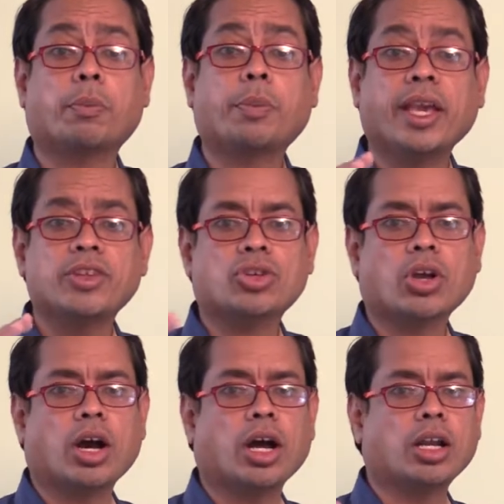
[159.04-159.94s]
pH
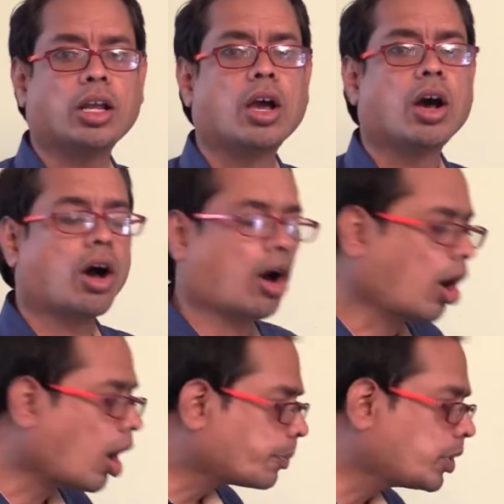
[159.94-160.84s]
called
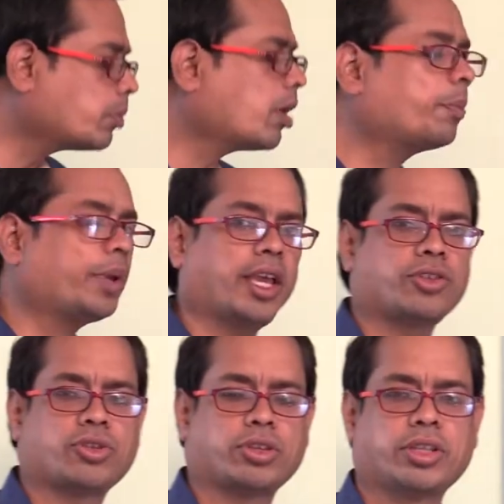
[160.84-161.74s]
optimum
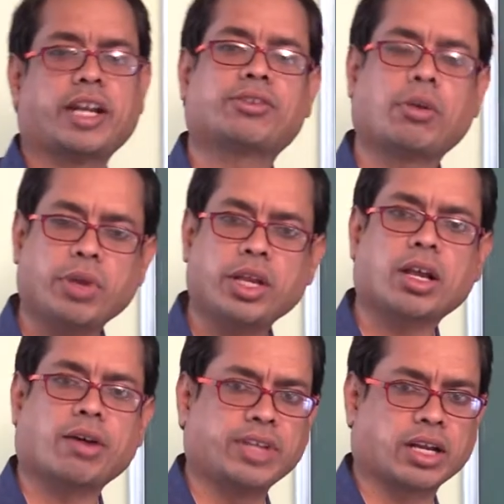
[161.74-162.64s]
pH. That is the meaning
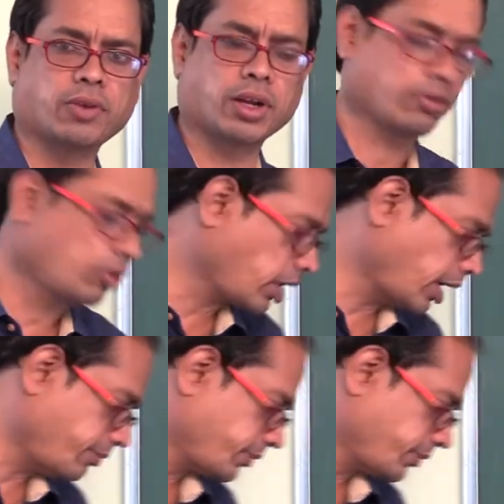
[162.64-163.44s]
of that one. Okay.